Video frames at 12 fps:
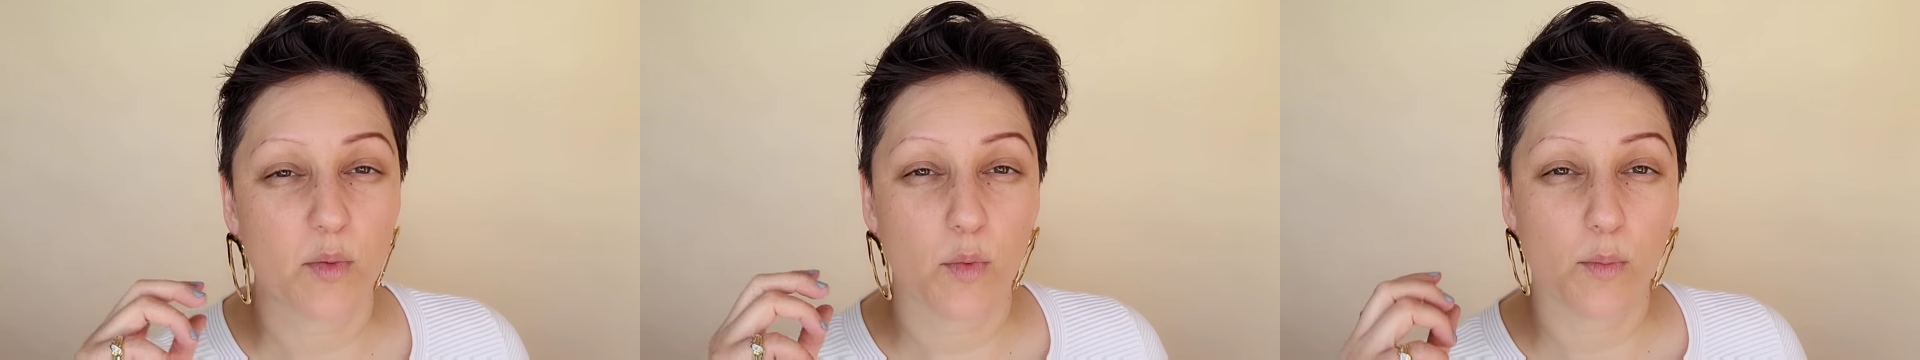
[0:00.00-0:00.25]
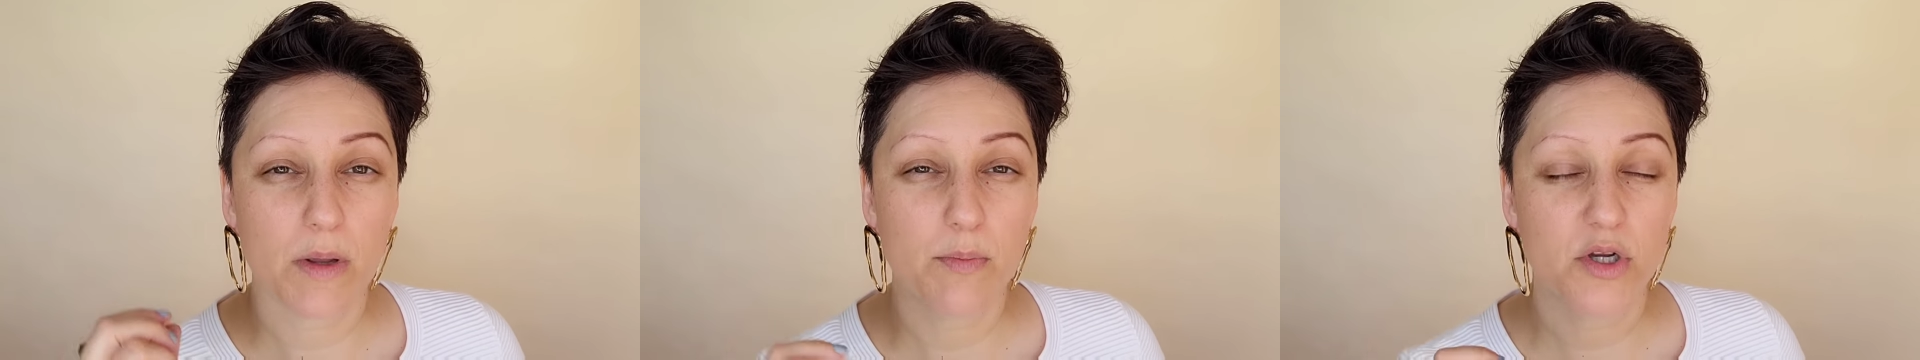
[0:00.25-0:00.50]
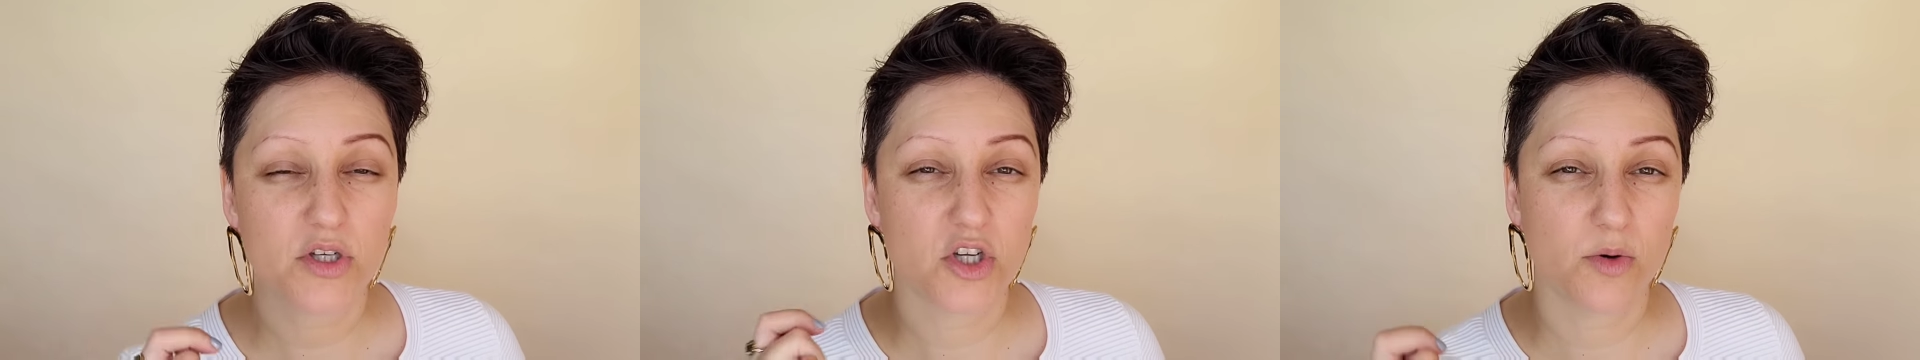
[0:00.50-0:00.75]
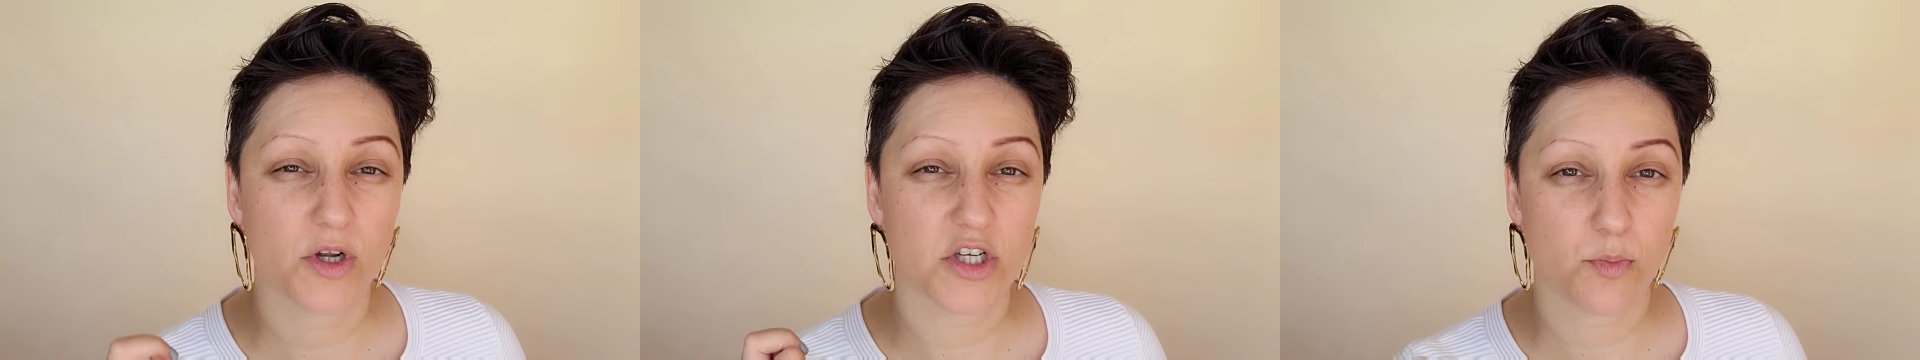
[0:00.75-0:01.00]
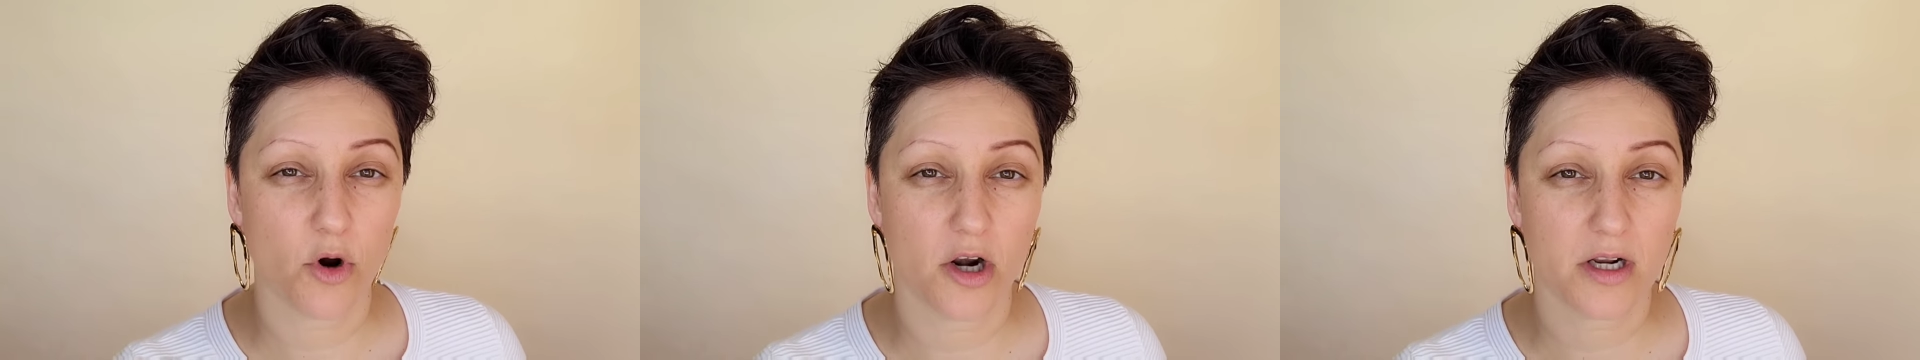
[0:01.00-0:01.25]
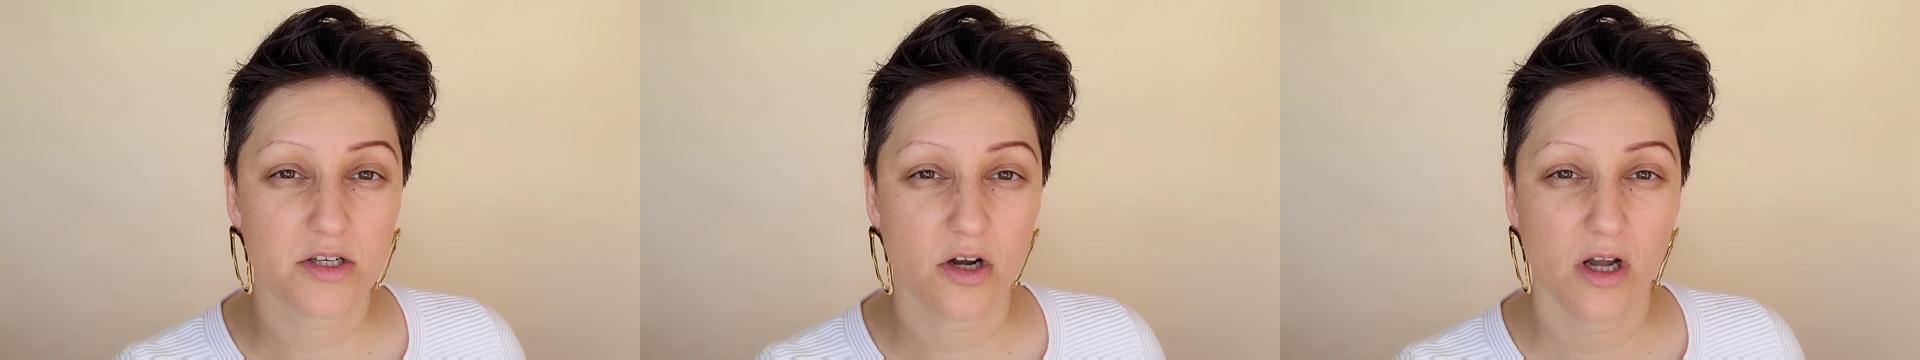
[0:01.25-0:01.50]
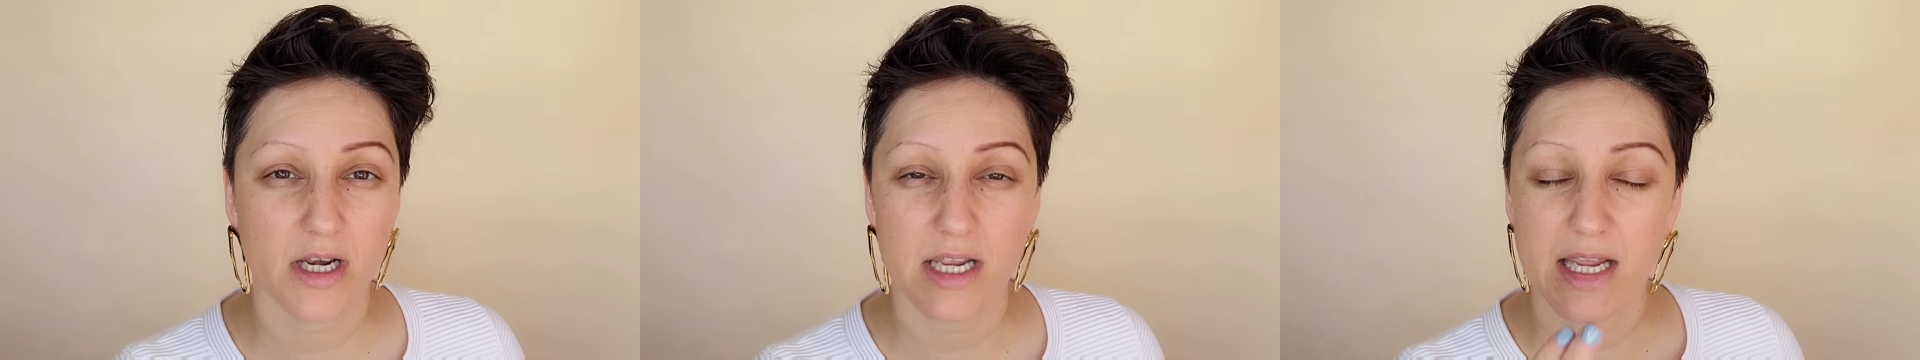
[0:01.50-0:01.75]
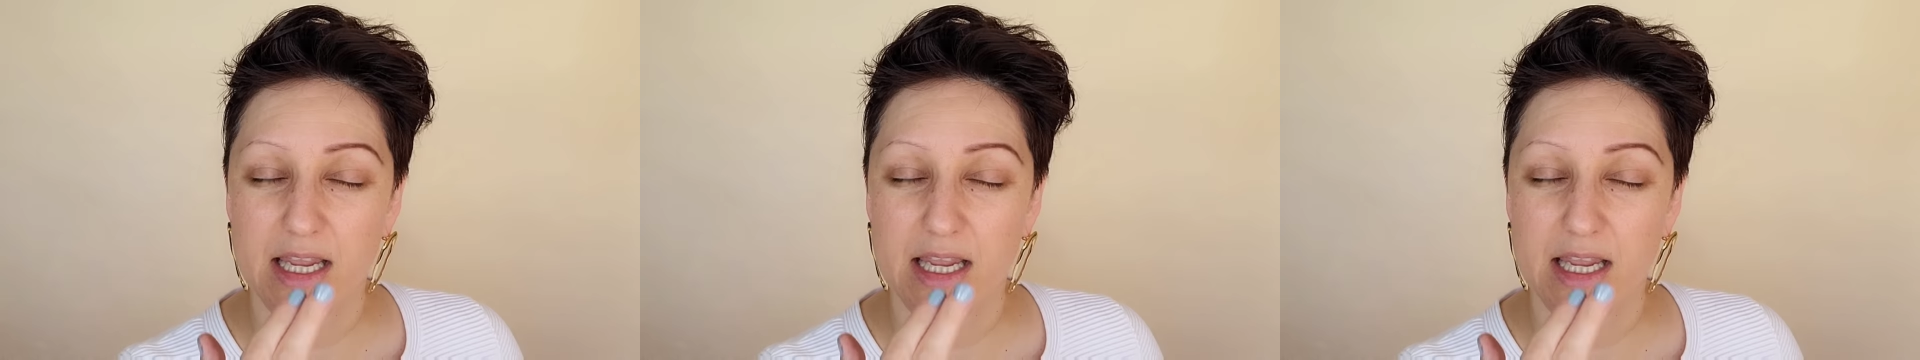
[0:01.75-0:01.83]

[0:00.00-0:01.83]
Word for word: But when we put too much product on,